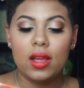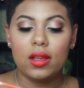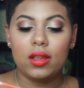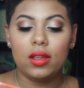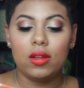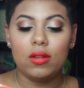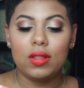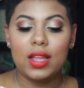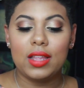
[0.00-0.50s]

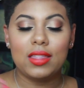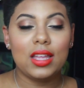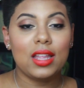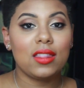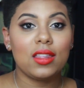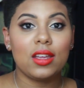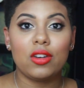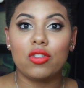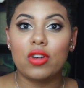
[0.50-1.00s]
You let
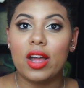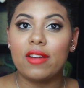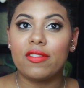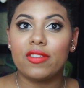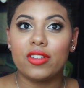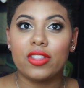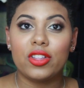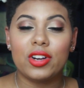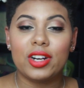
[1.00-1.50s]
that thing dry
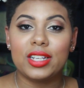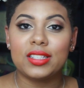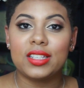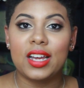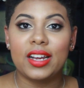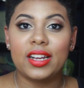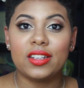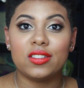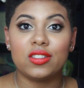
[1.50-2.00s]
for 30
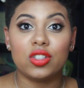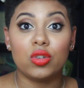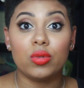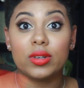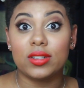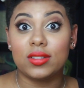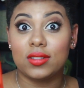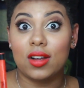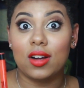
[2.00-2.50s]
seconds, you
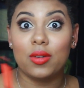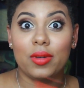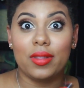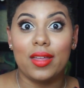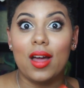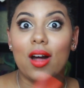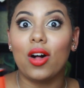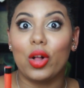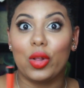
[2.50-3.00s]
are stuck with
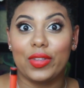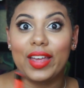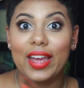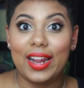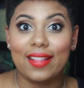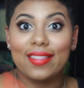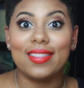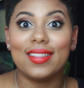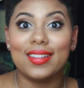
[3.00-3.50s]
it all
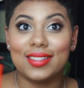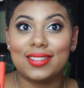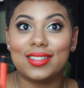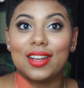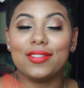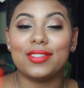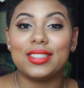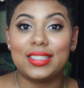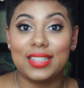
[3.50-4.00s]
day. This
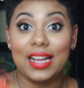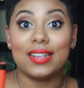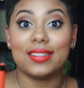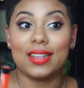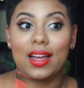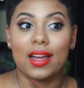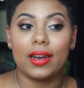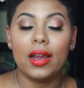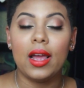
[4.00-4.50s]
stuff
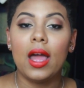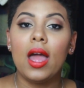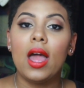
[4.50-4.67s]
stays on.